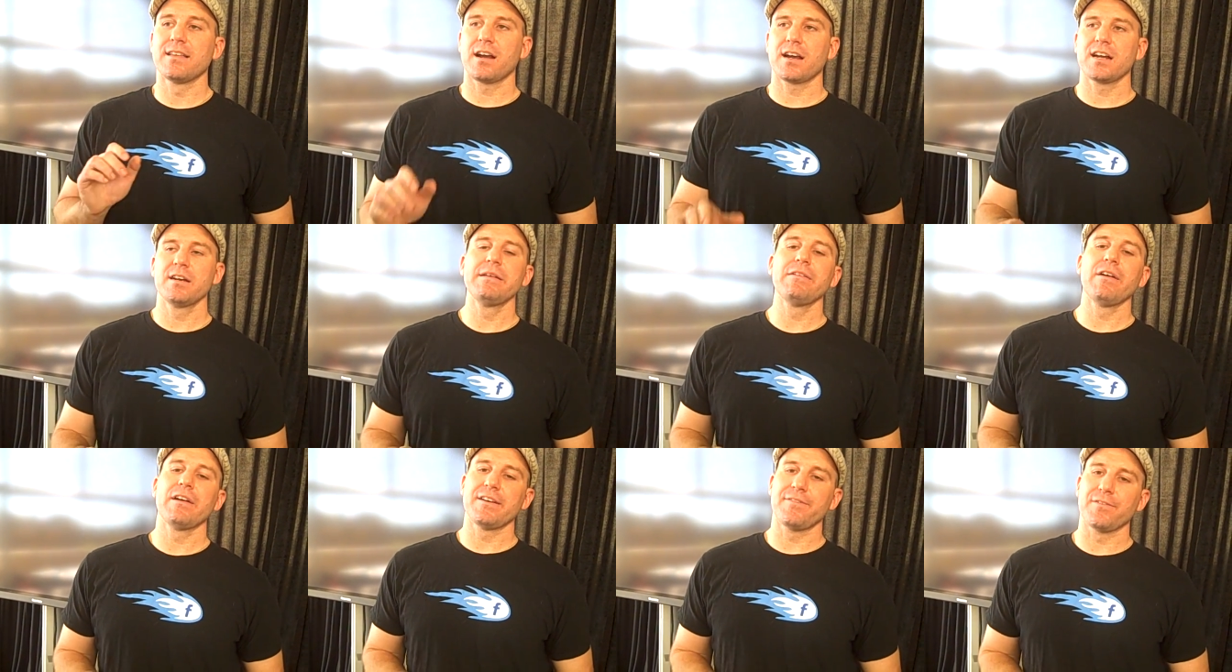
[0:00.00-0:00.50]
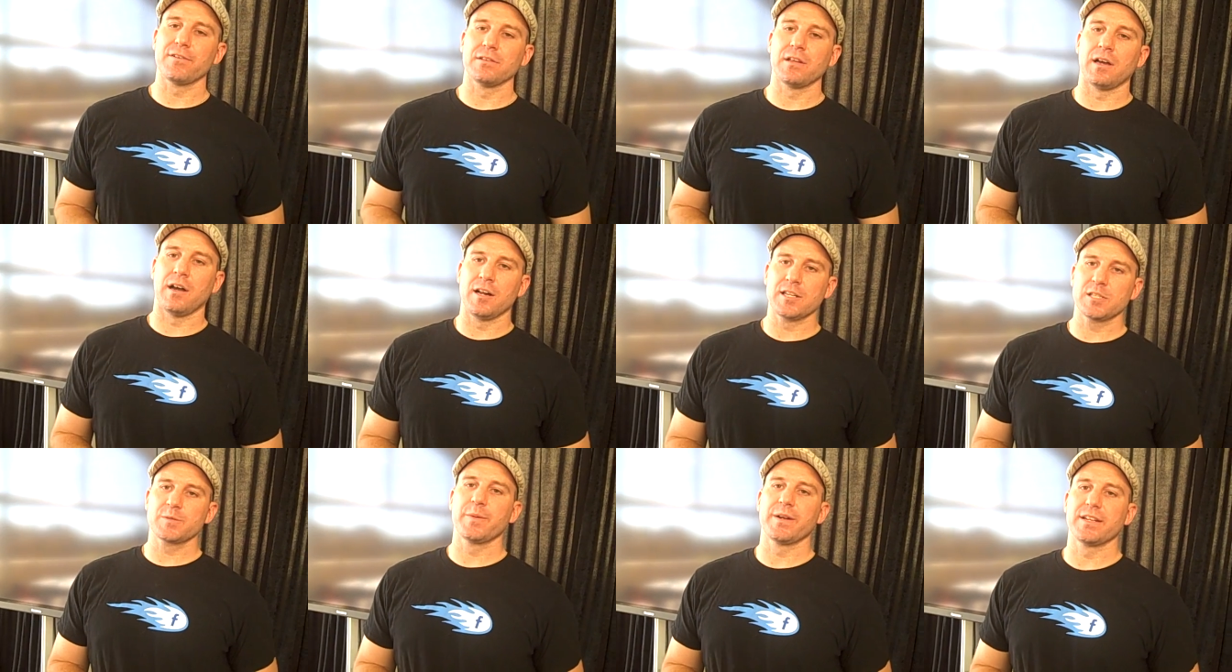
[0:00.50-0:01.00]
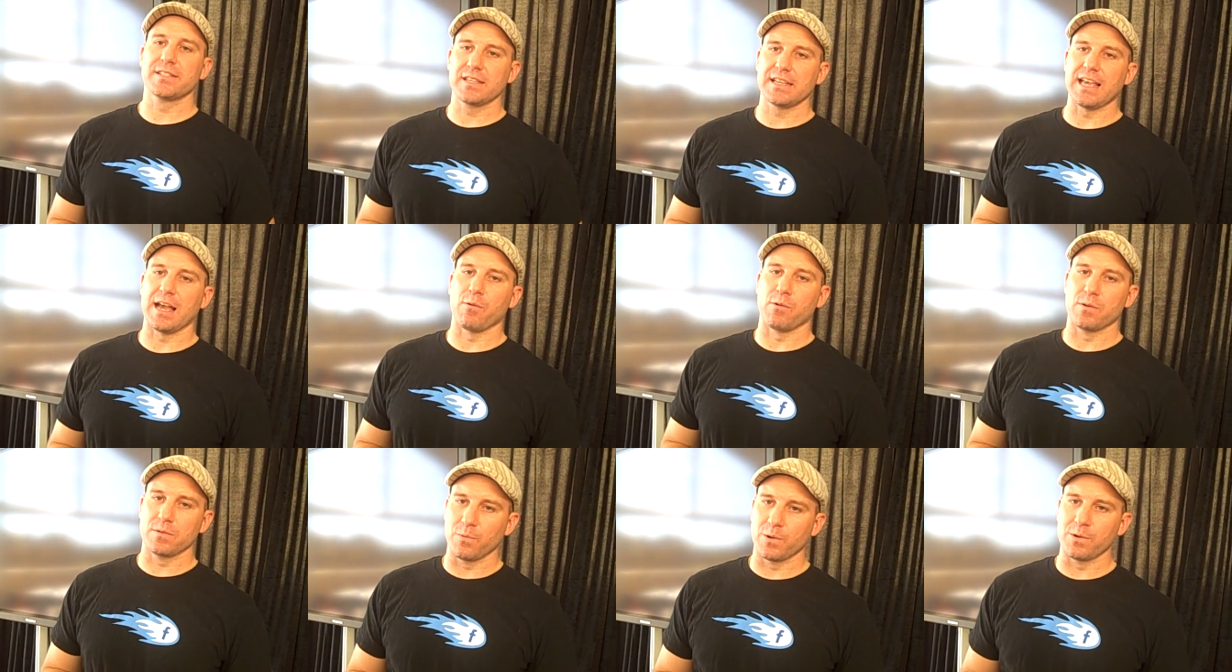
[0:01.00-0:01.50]
It's not going to be ready for launch, but
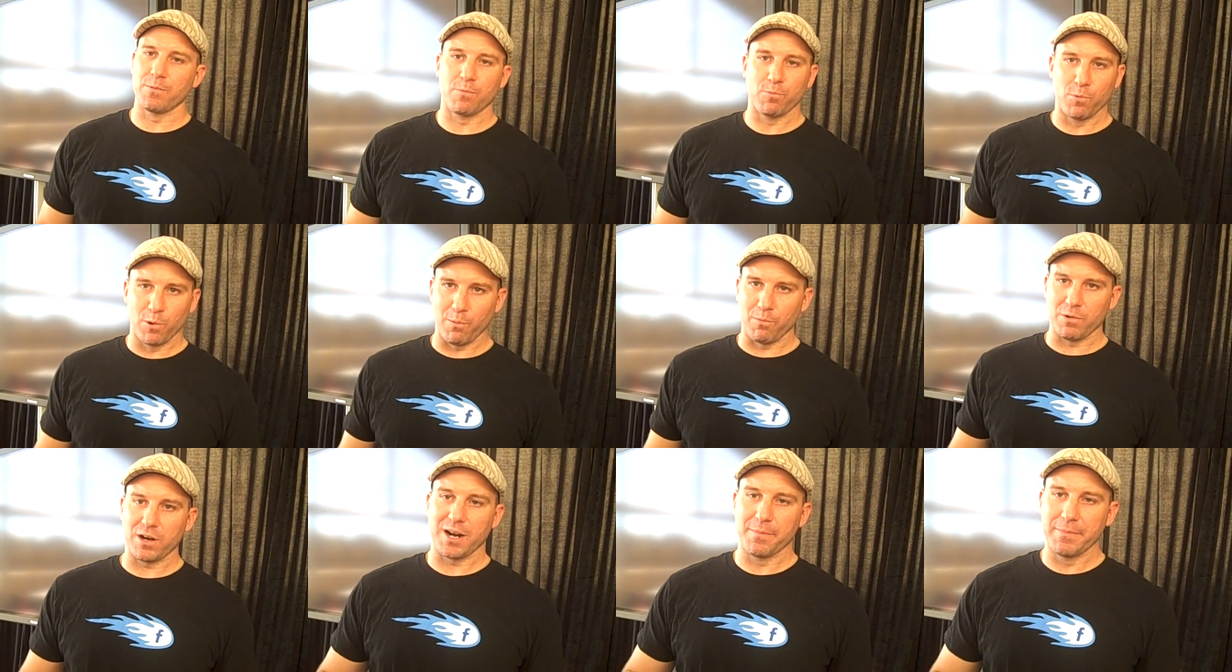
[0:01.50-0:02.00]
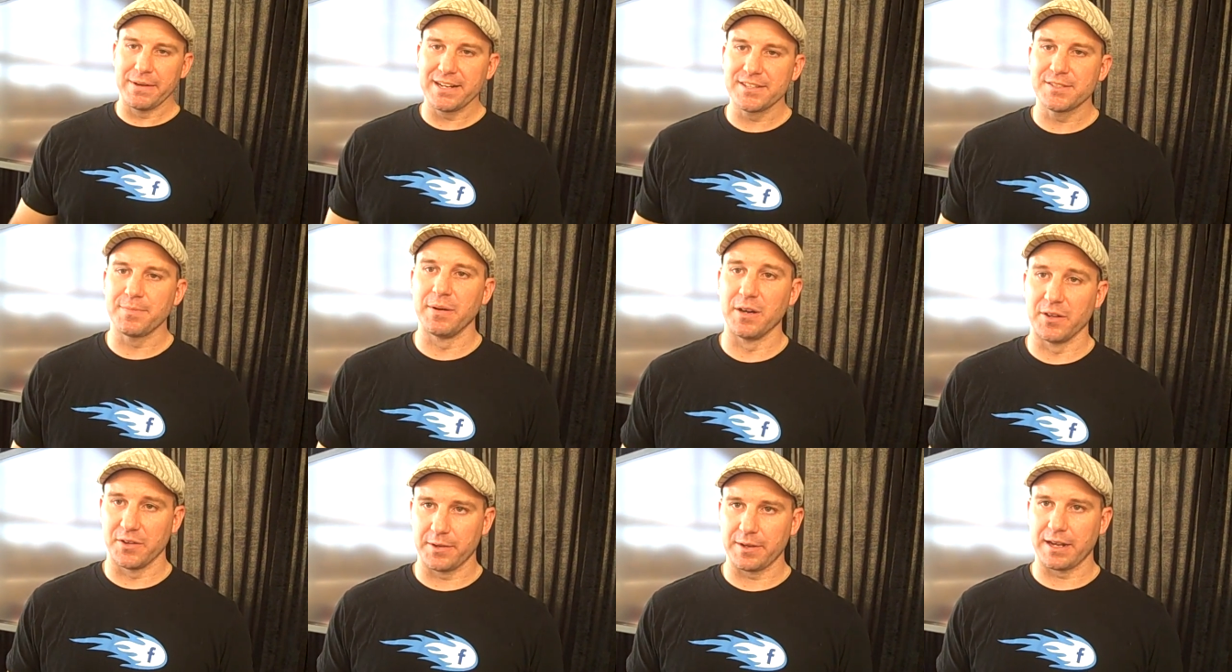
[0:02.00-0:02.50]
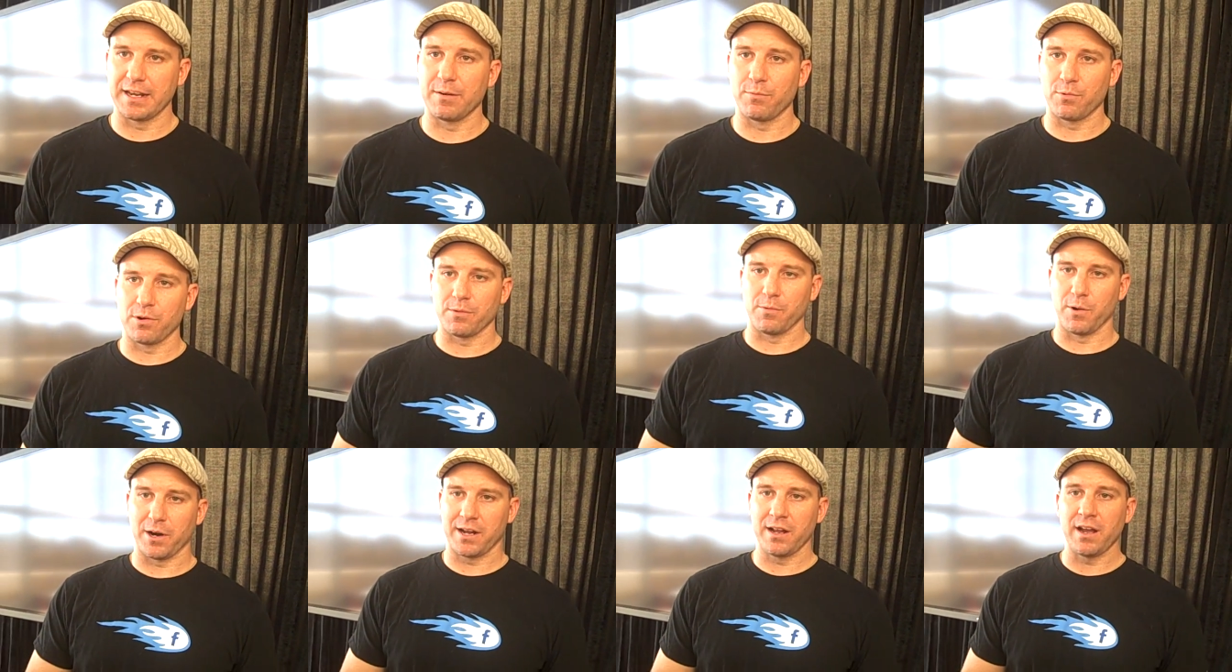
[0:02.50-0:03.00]
yeah, we're committed to building it.
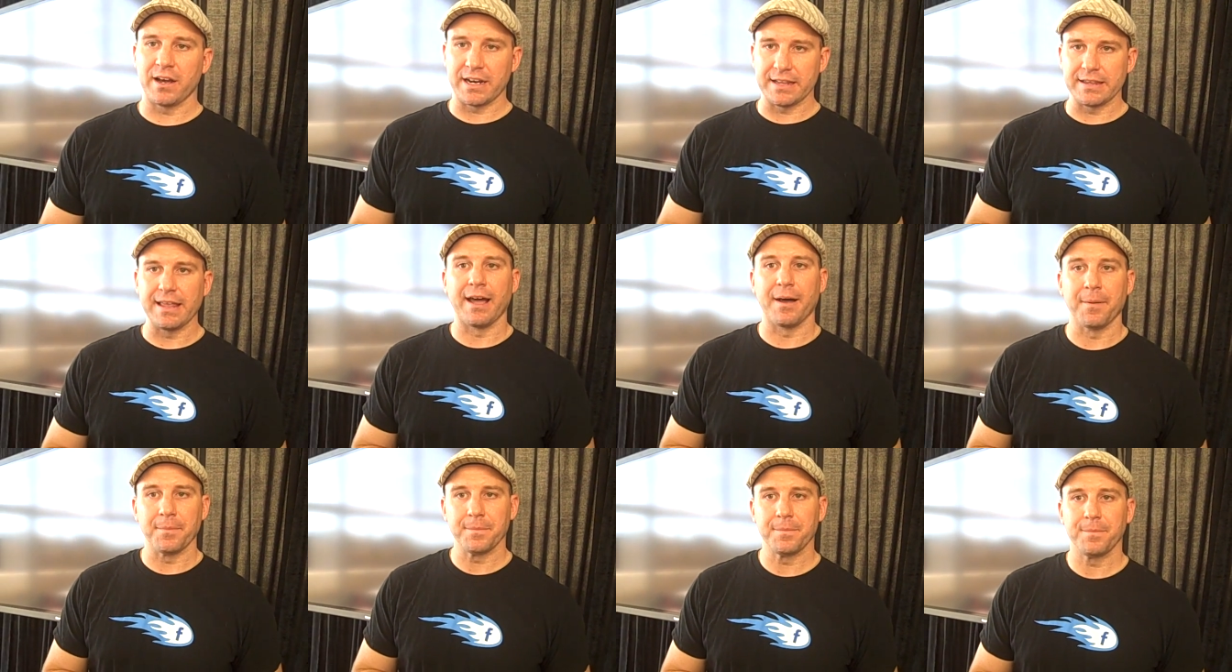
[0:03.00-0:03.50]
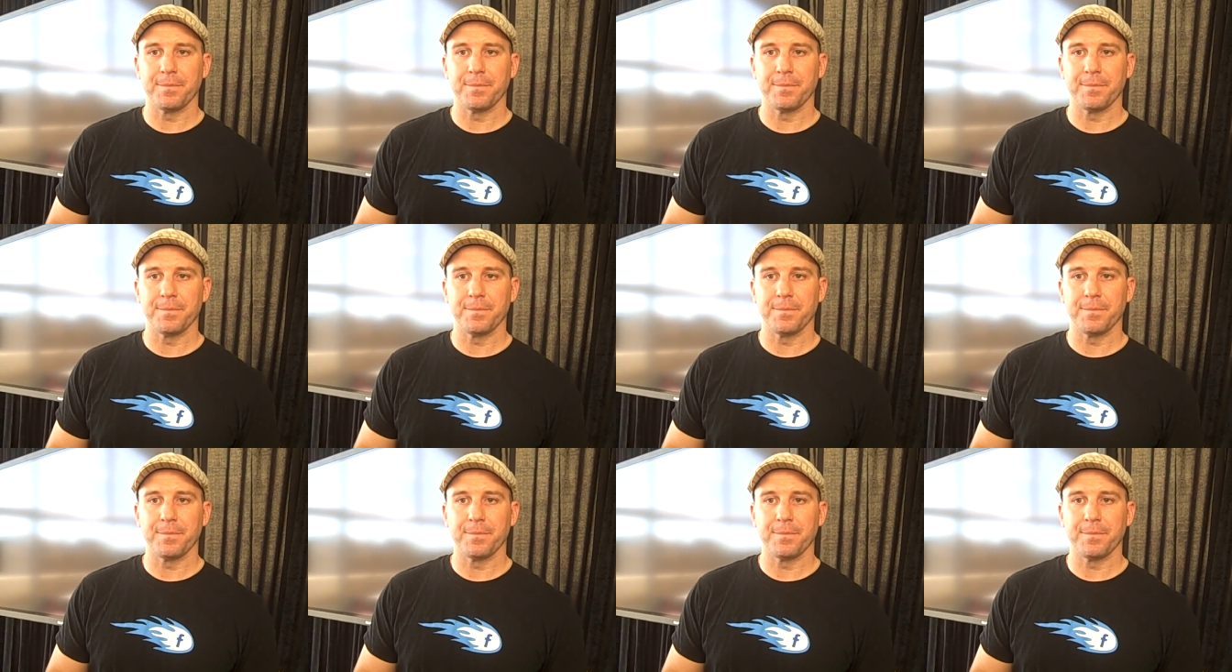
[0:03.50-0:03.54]
We're working on it now.